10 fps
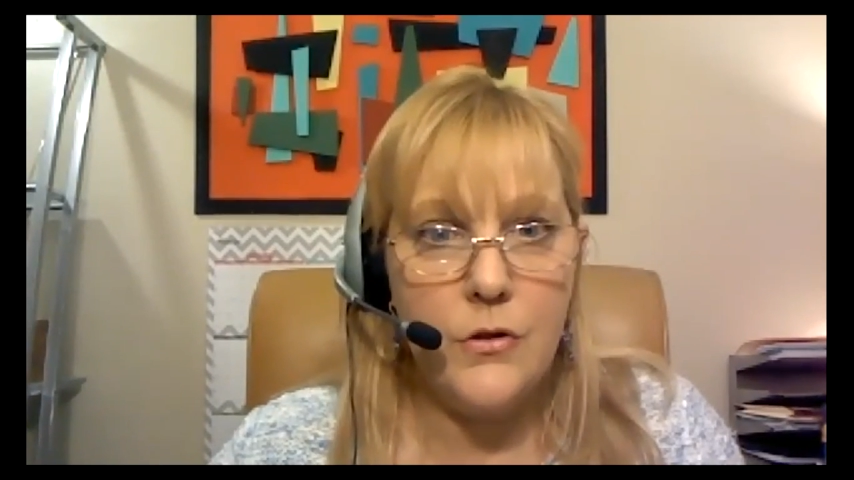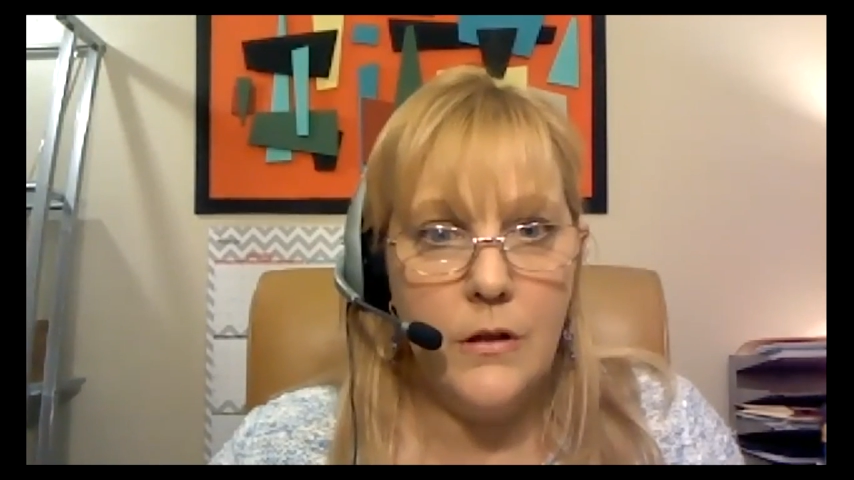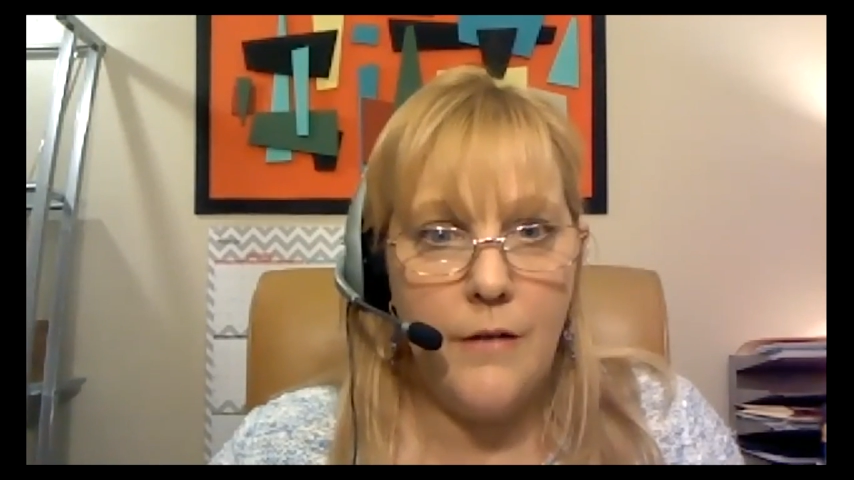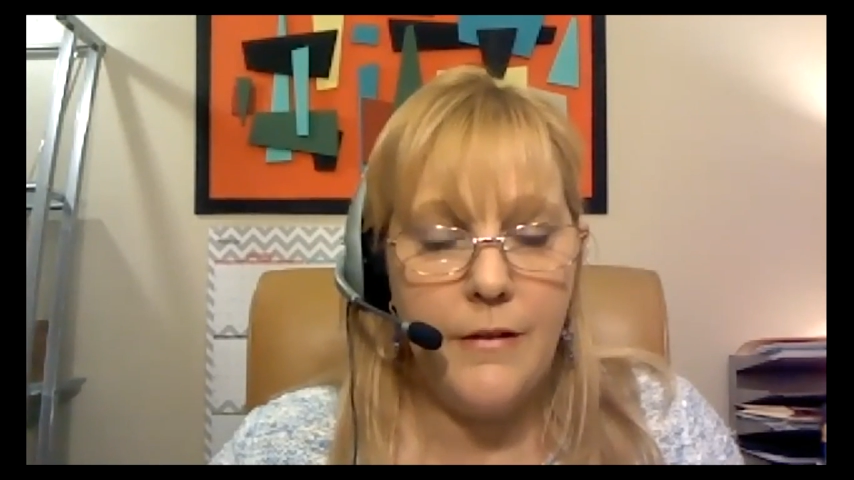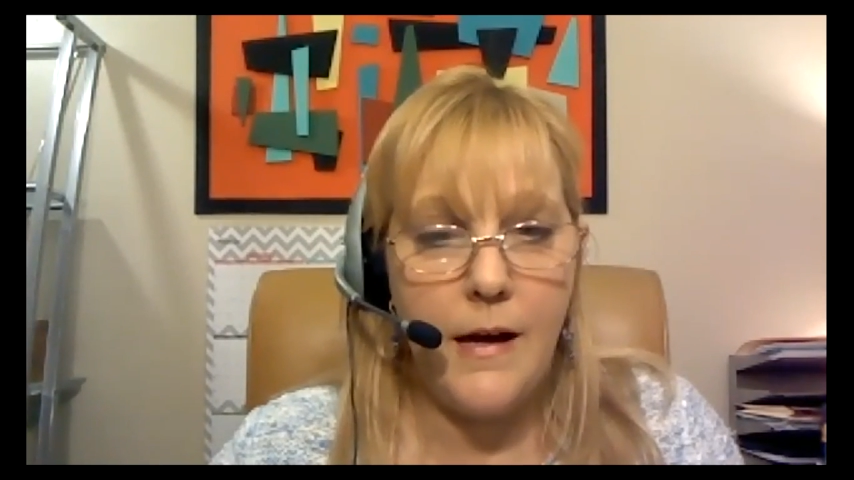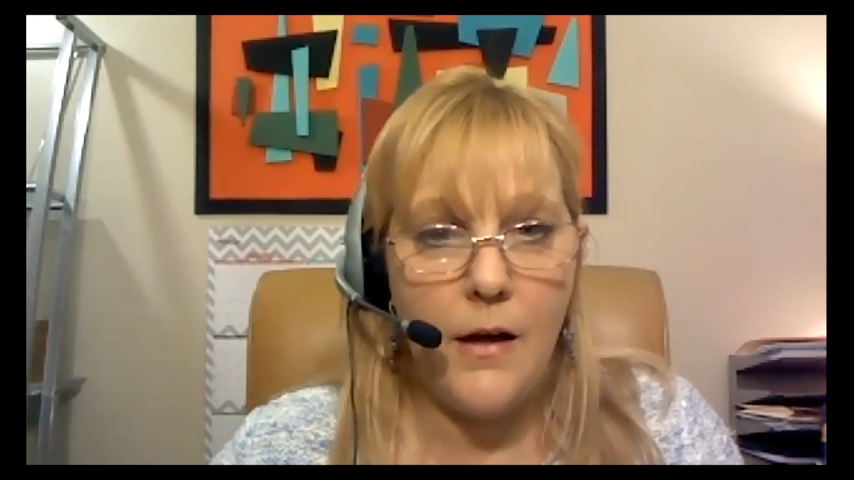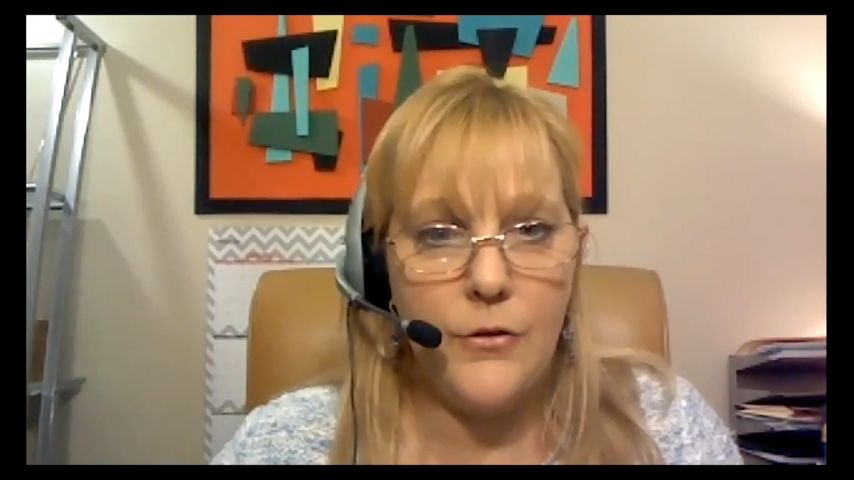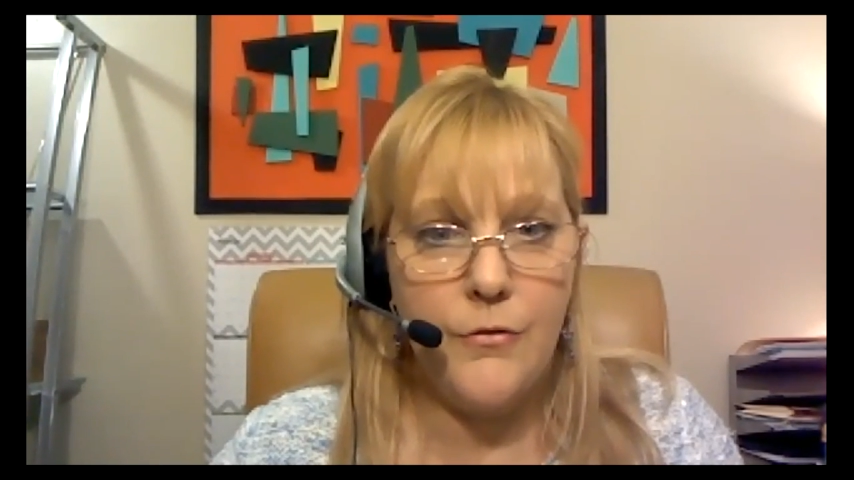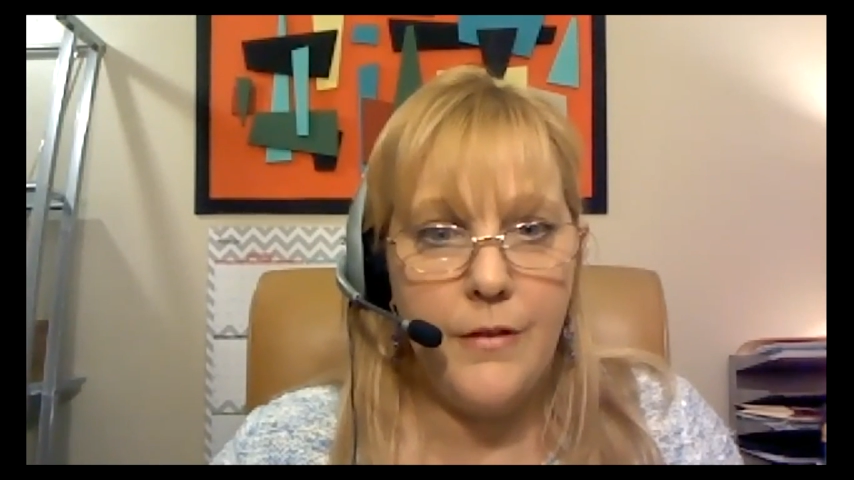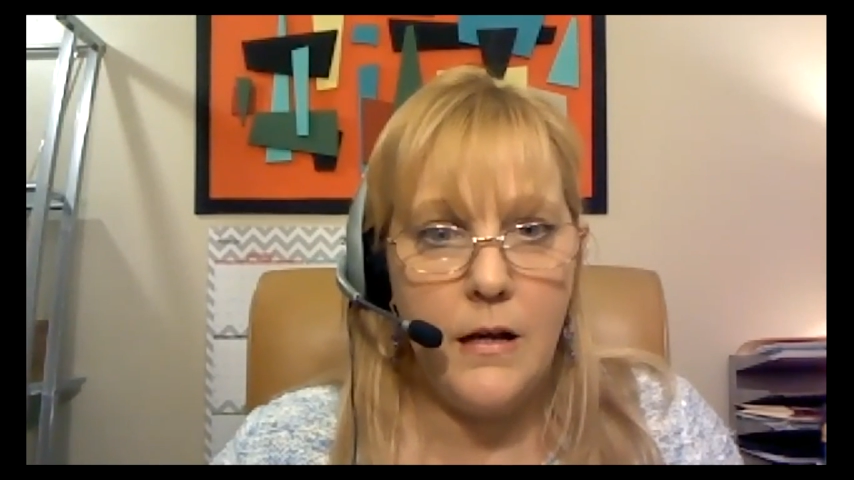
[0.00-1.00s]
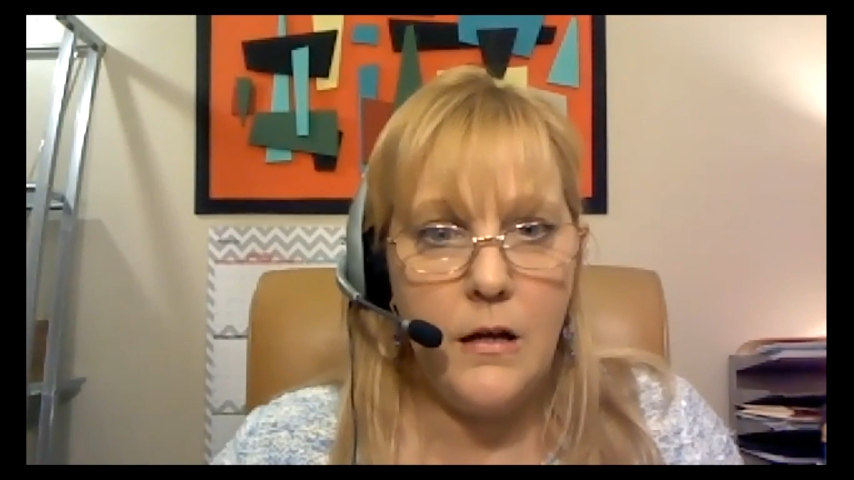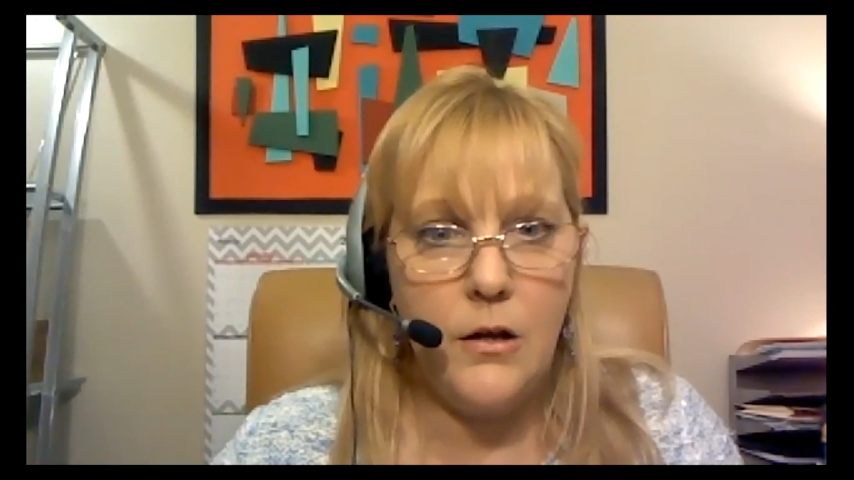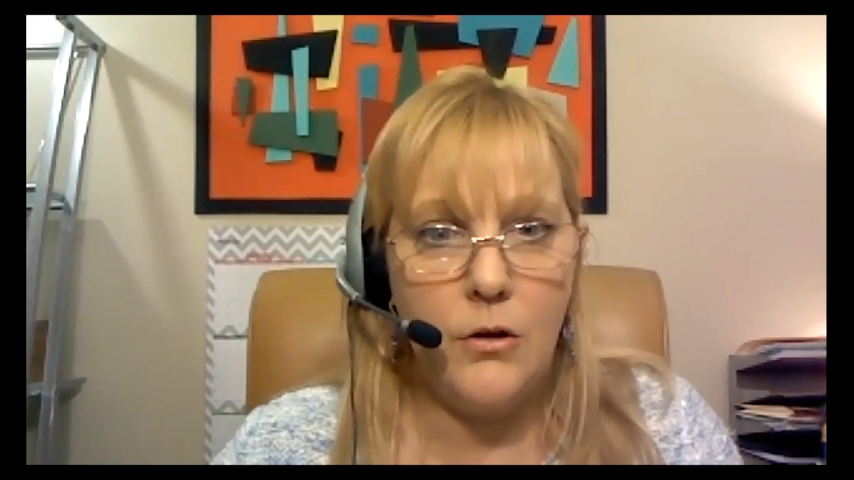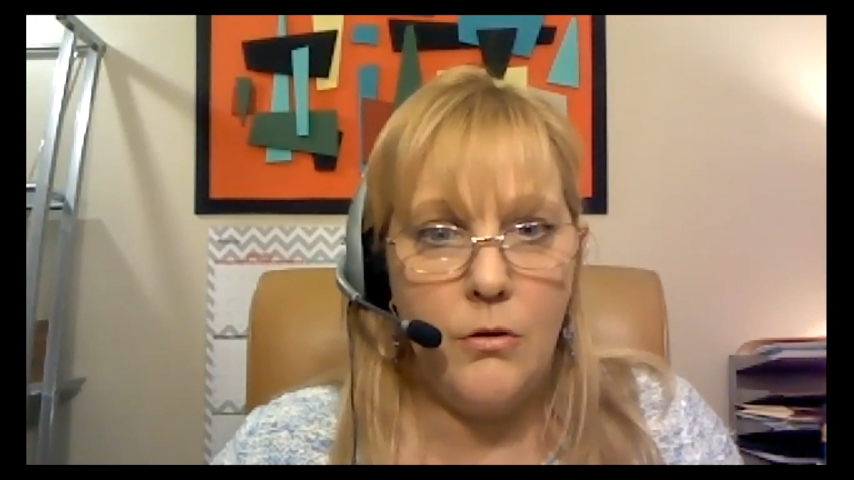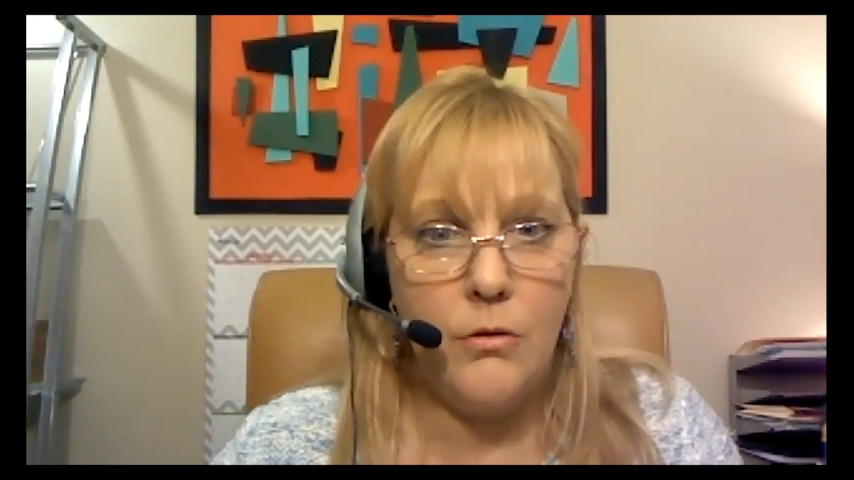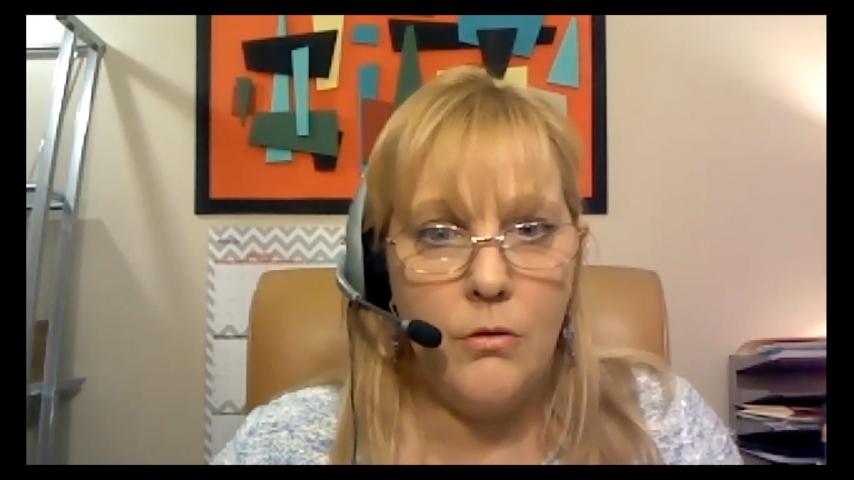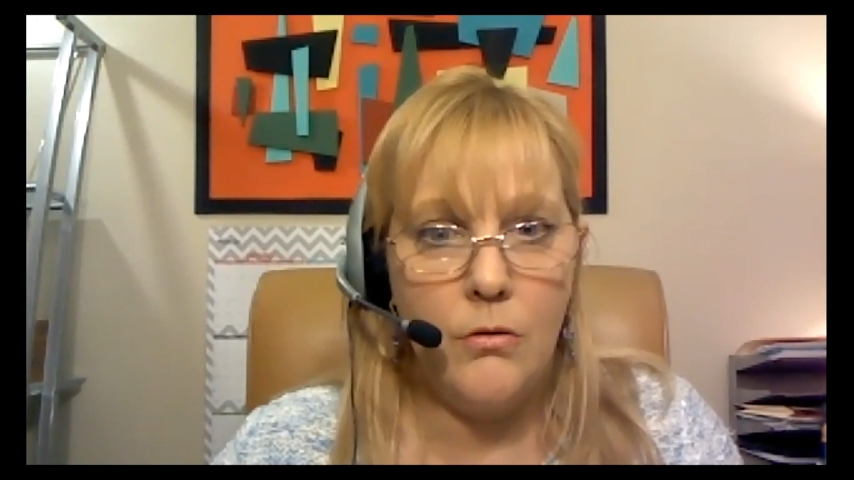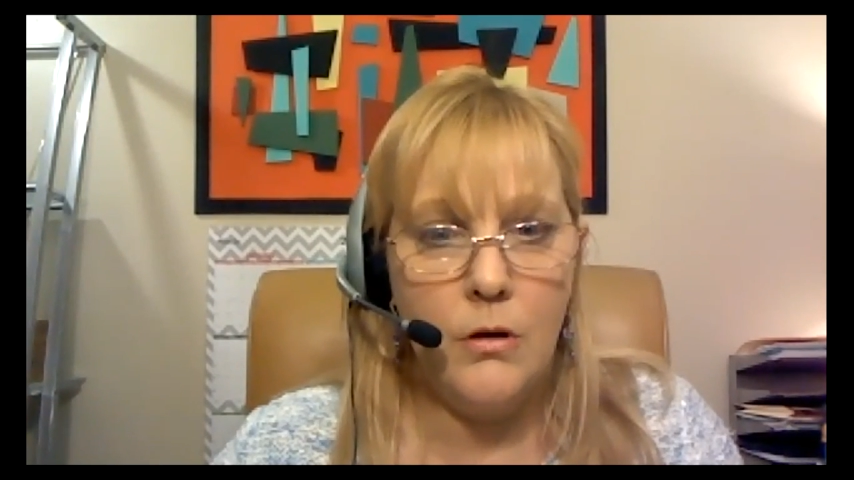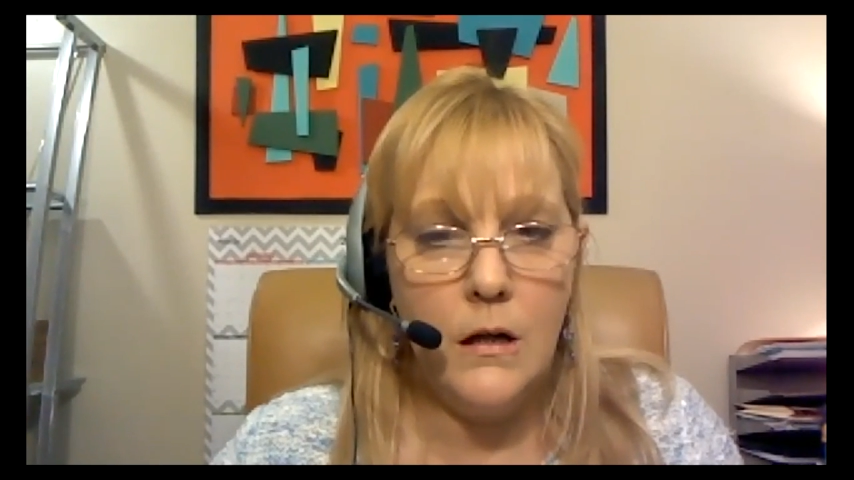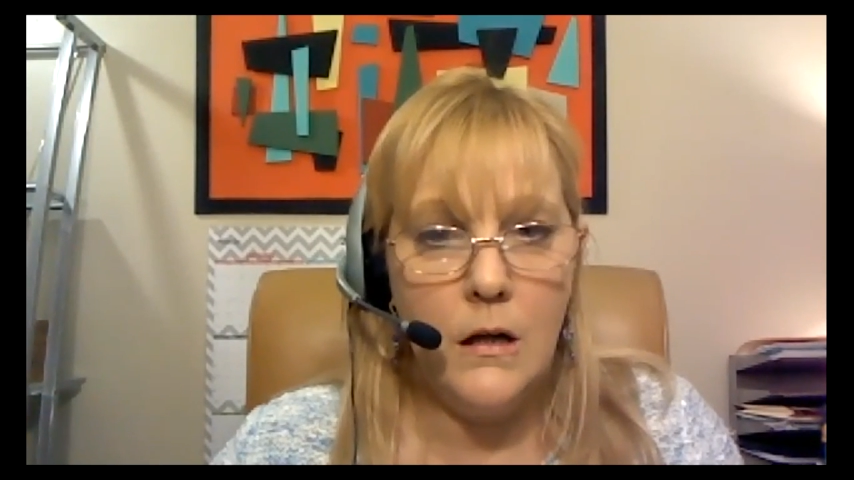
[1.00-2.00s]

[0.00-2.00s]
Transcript: love the calendar. Thank you.